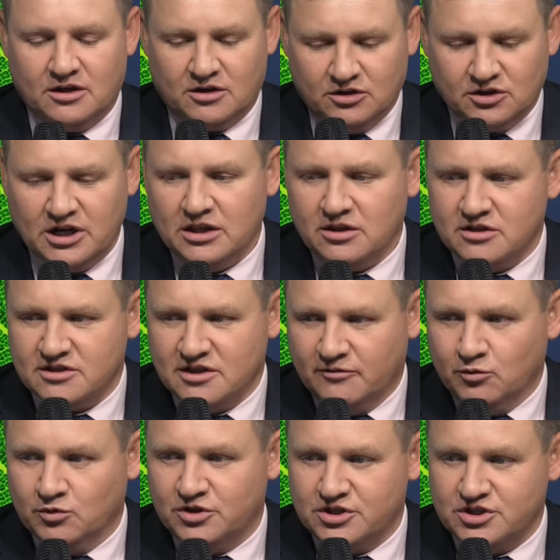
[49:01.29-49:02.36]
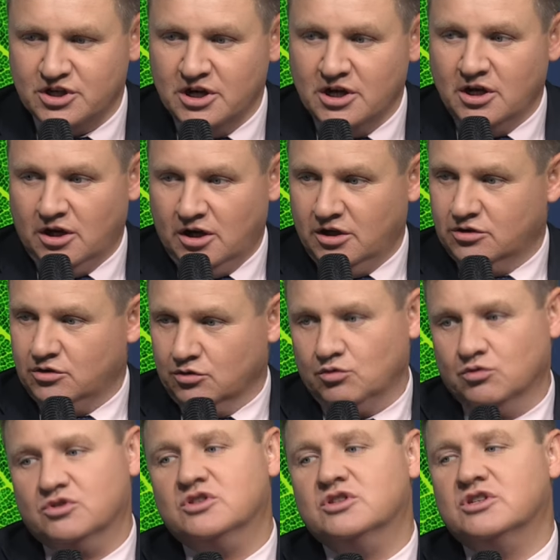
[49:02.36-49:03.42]
If we speak about the
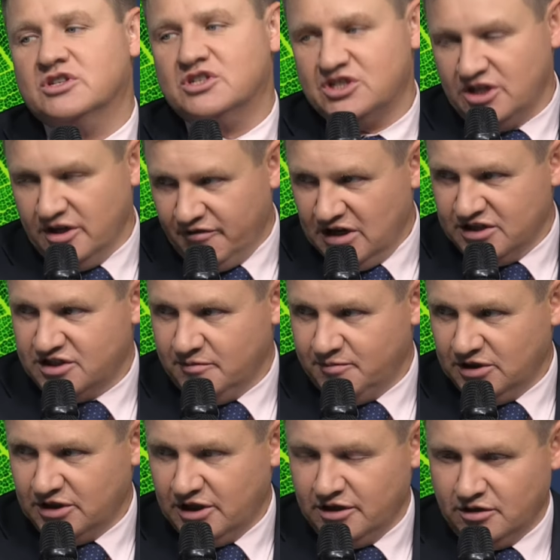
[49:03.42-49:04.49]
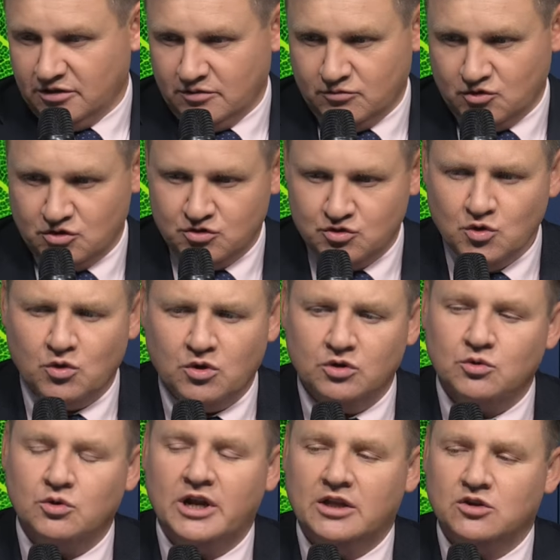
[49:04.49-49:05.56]
single profile cities, single
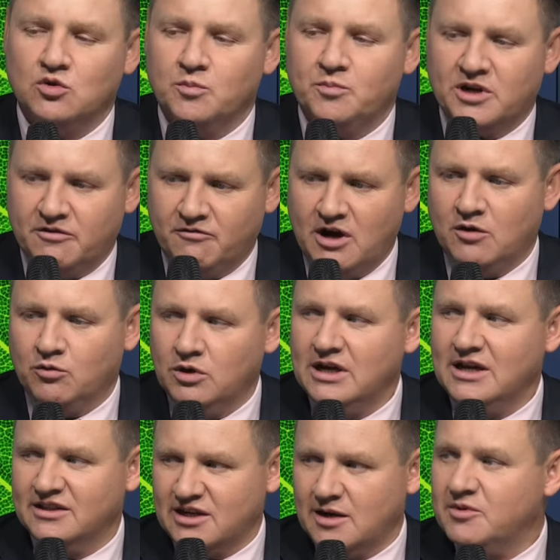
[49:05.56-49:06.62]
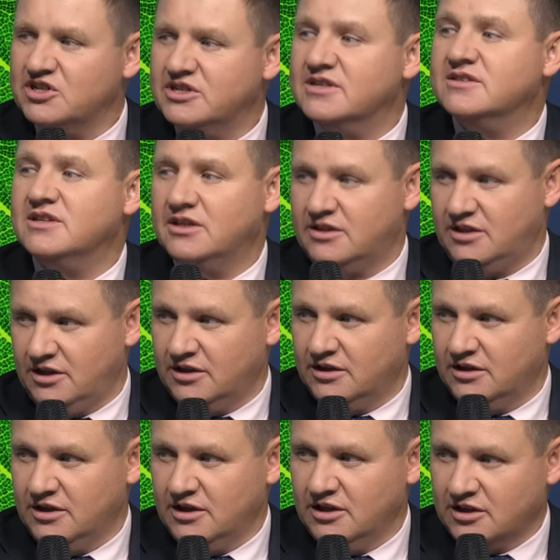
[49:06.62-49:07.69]
specialized cities, you have
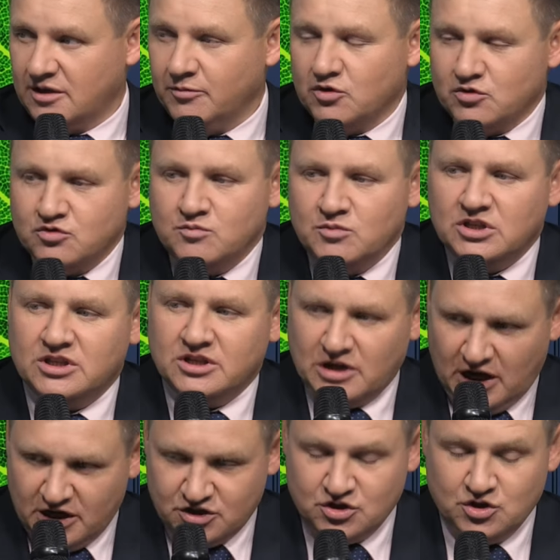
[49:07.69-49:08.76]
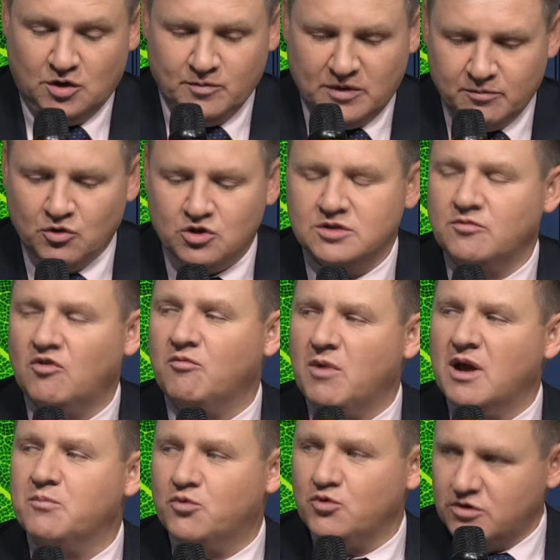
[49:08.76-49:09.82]
to define this competitive advantage. We
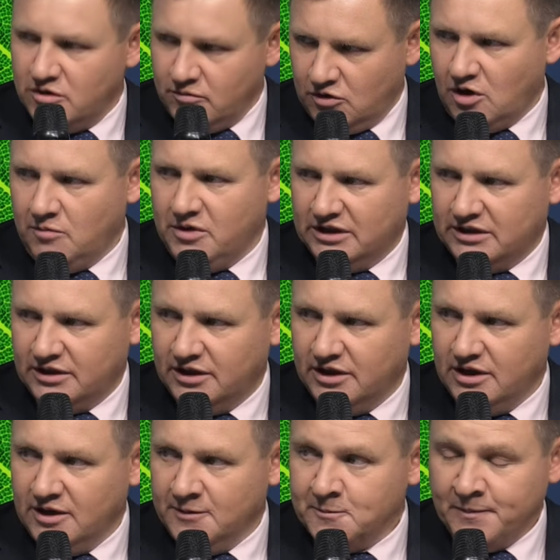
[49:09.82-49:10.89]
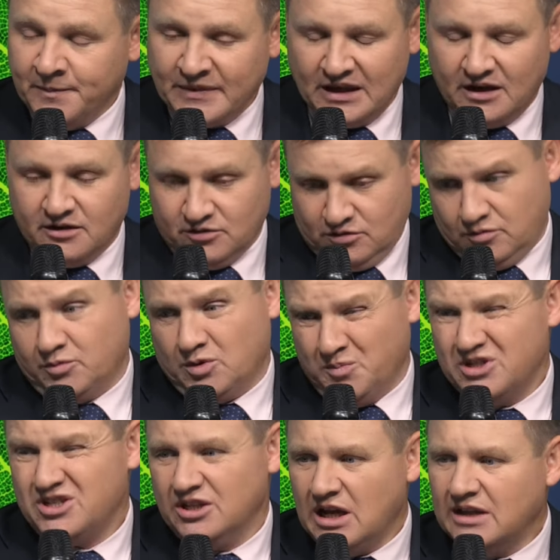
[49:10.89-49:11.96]
need to understand what can we do in the
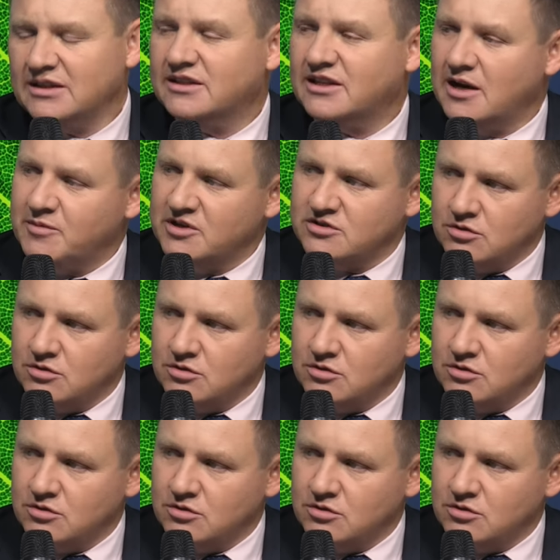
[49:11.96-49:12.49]
future.